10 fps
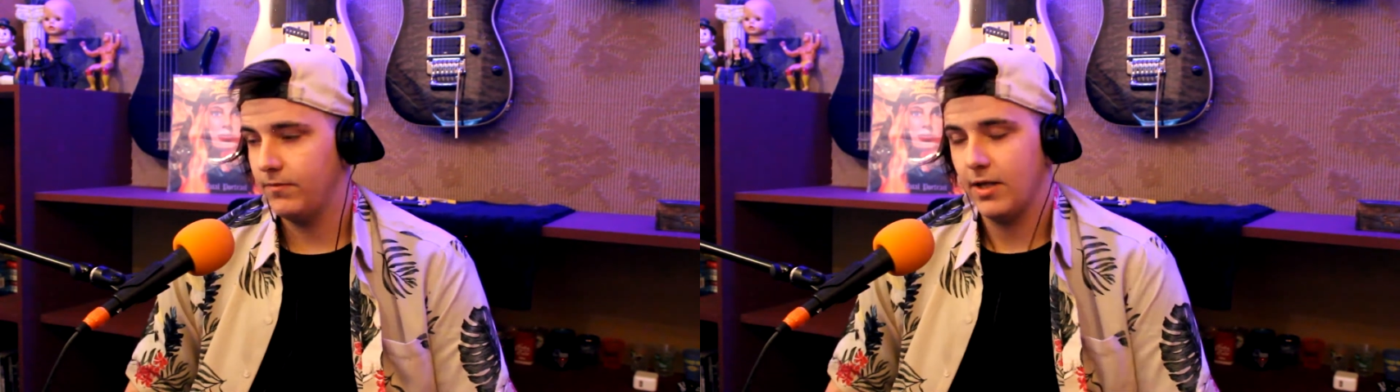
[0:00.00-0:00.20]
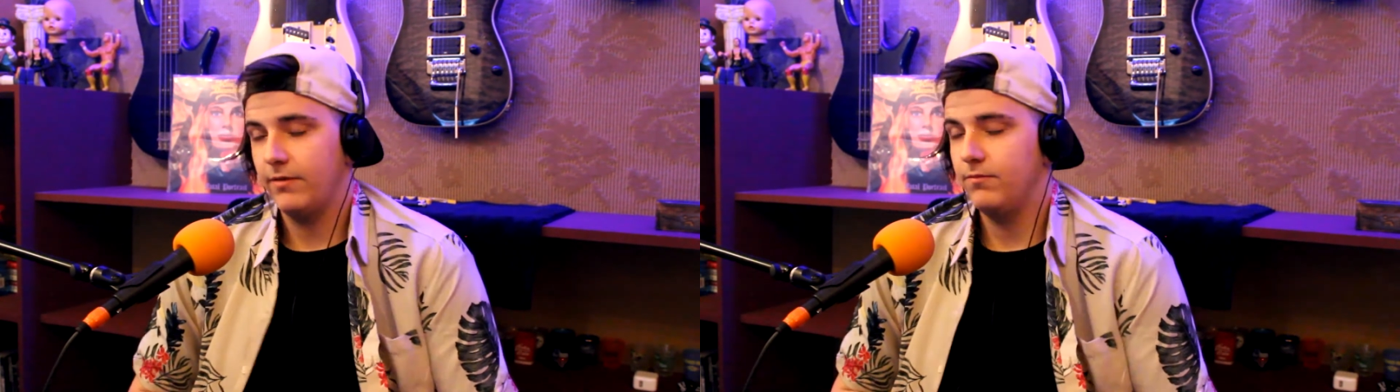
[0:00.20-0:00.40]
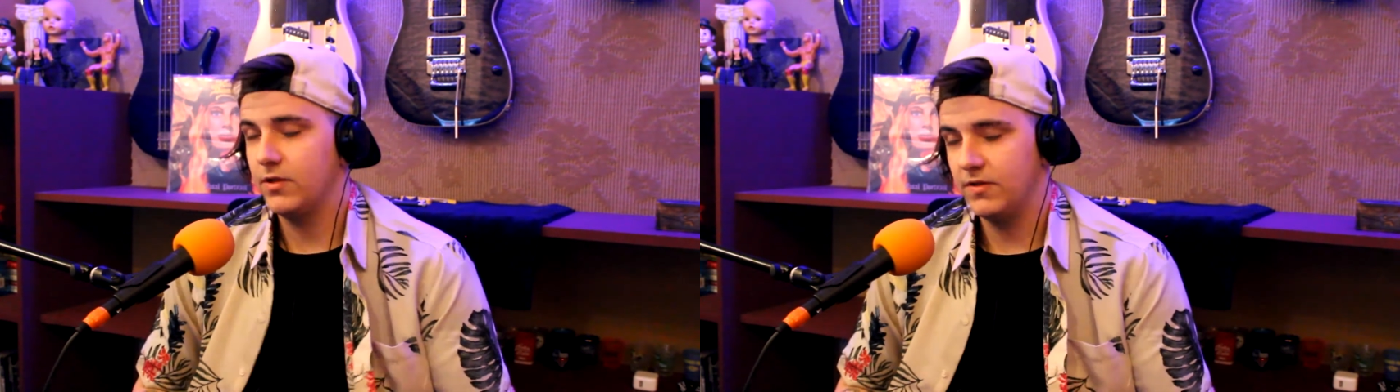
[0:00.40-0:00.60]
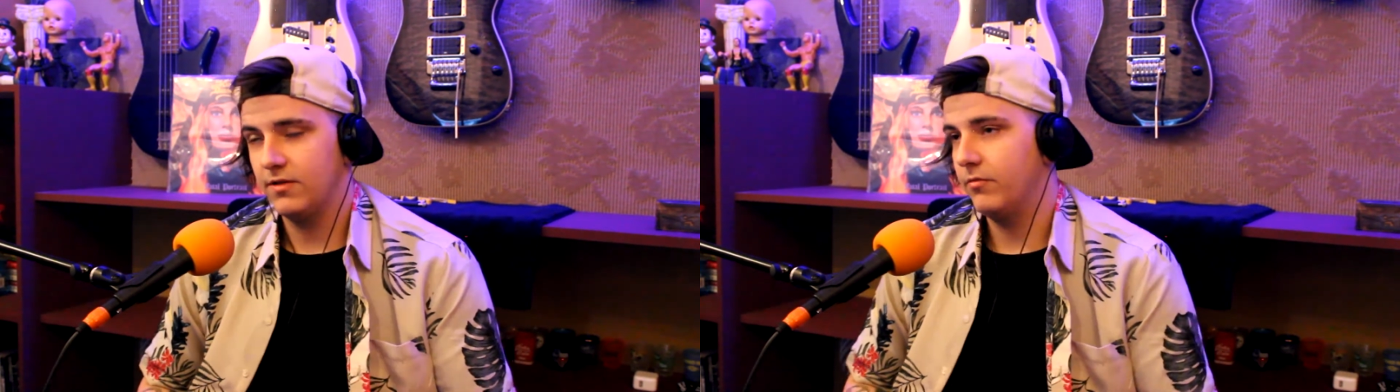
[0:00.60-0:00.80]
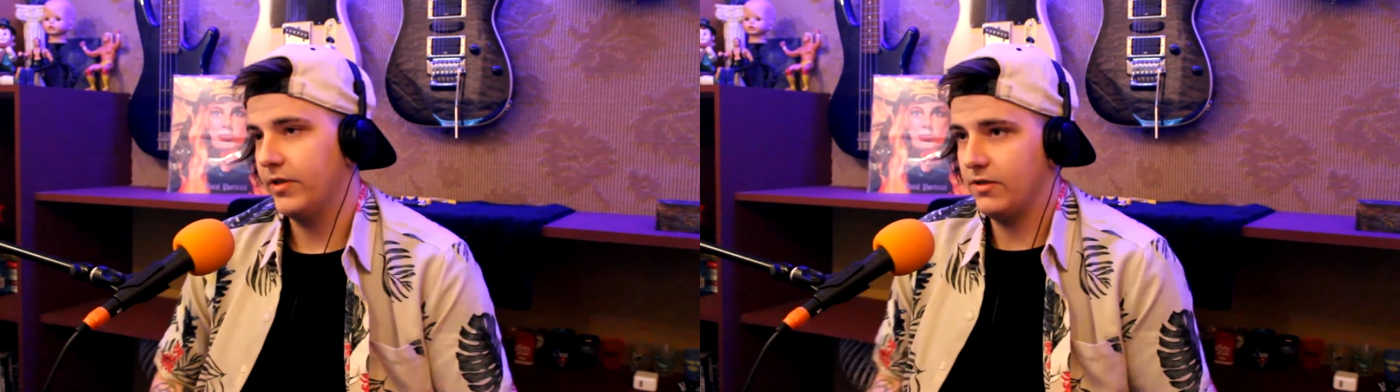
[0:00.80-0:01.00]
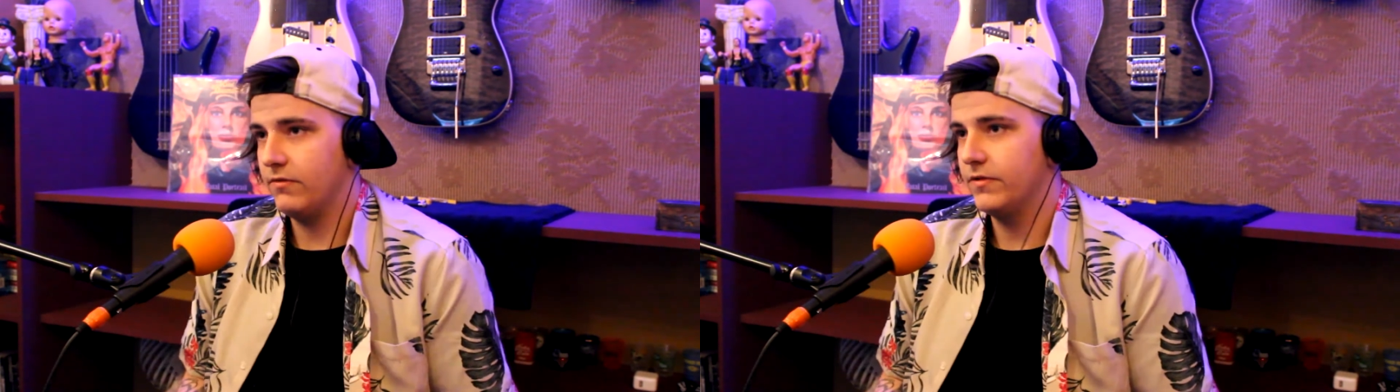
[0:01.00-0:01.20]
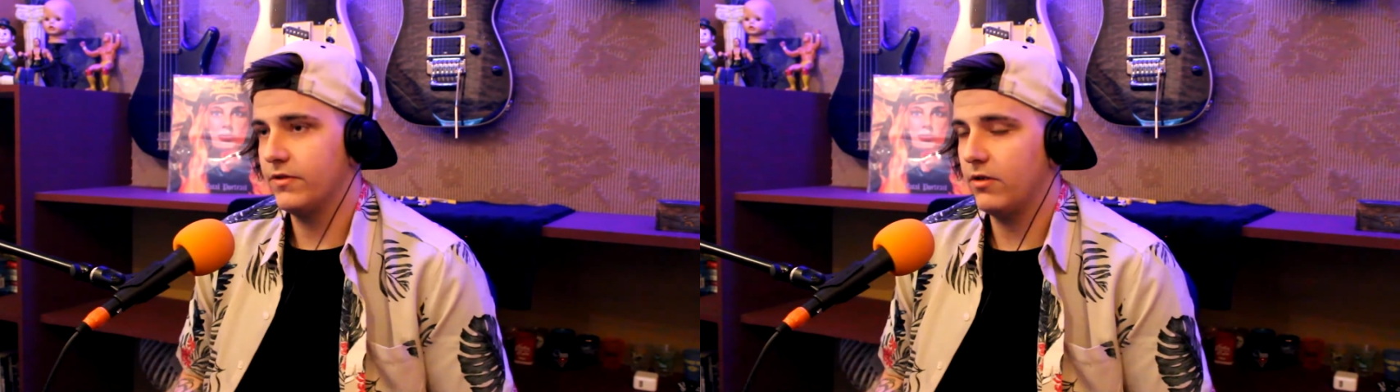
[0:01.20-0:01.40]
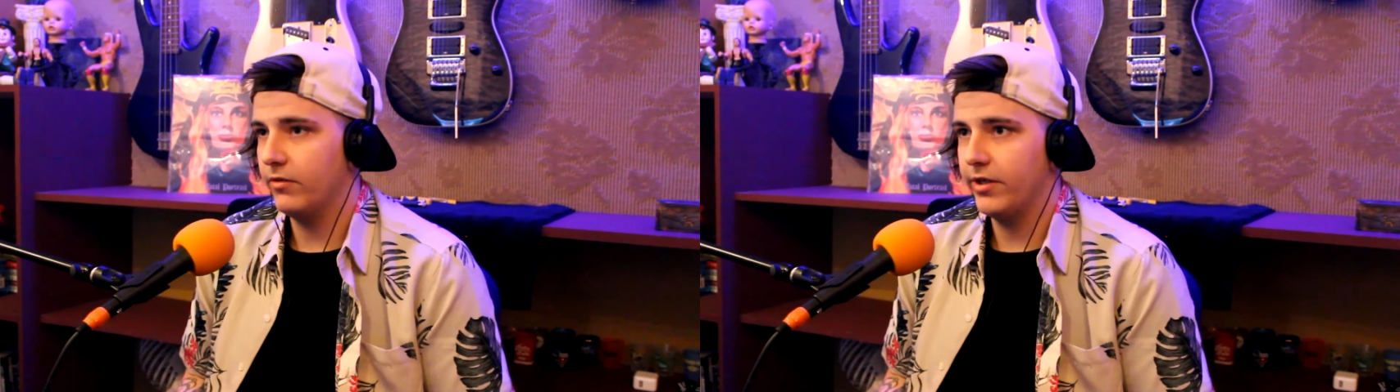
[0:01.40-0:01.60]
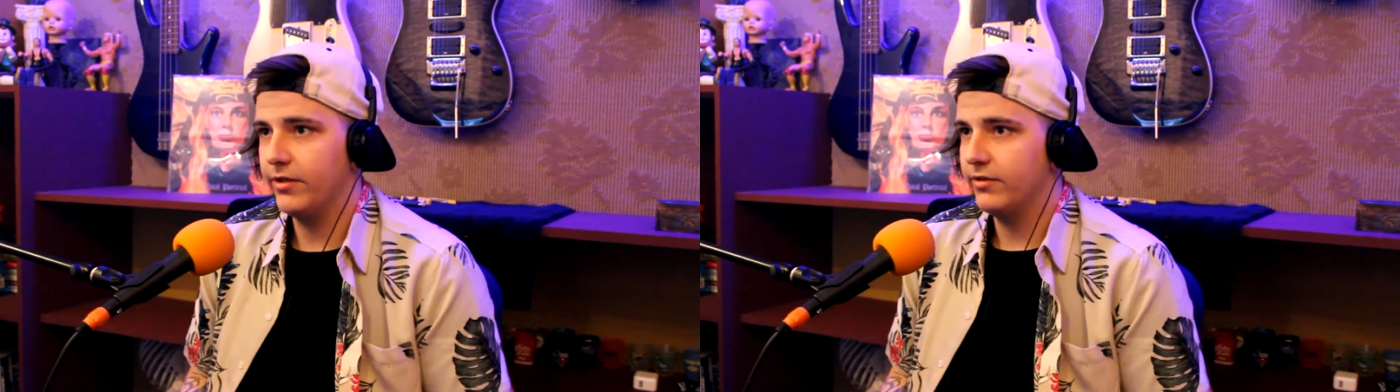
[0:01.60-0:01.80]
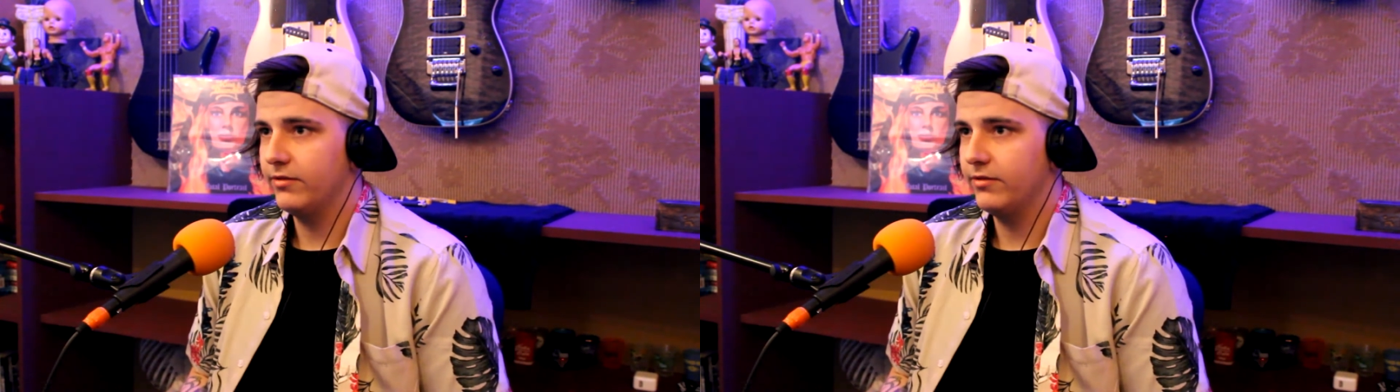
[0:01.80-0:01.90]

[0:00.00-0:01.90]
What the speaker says: I consider myself a songwriter.